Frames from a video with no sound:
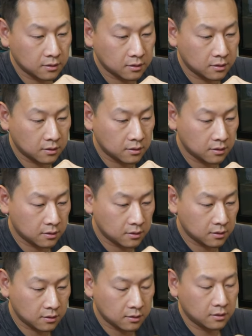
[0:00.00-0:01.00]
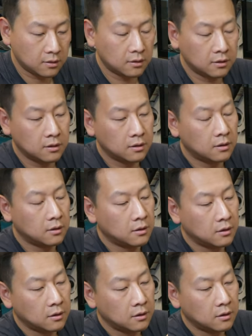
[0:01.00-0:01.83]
[no speech]